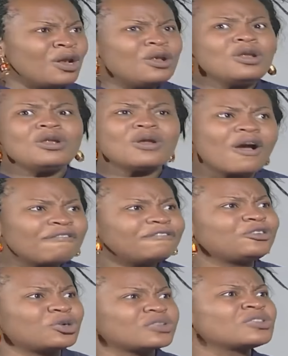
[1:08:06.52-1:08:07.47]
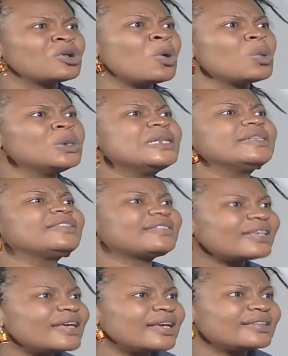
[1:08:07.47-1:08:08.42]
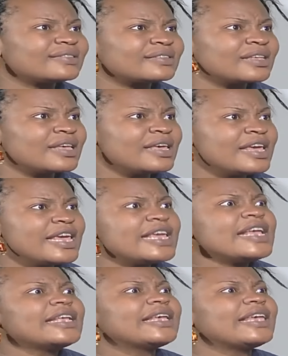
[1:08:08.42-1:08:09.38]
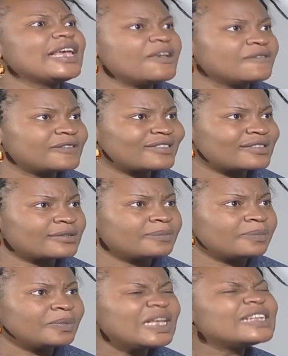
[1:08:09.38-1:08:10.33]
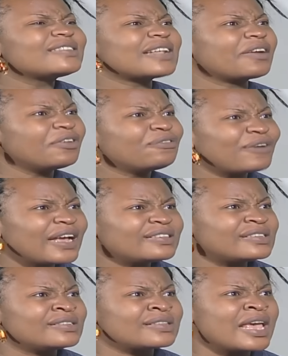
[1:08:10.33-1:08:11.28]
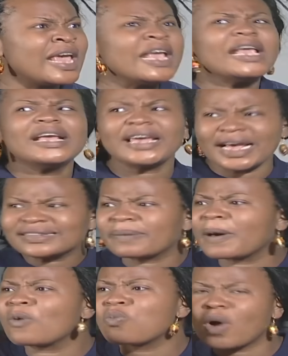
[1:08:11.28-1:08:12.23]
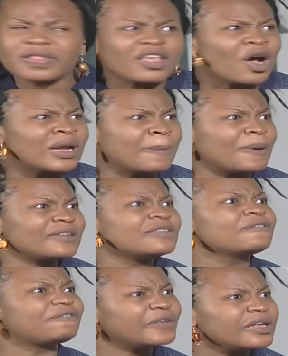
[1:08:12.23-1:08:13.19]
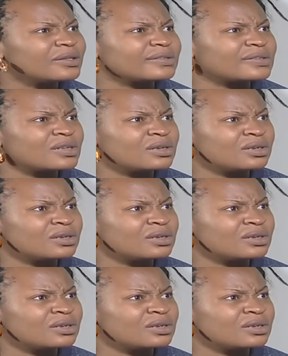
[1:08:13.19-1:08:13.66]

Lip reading: Love does not only take. It gives. It sacrifices. It cares about what the other person feels.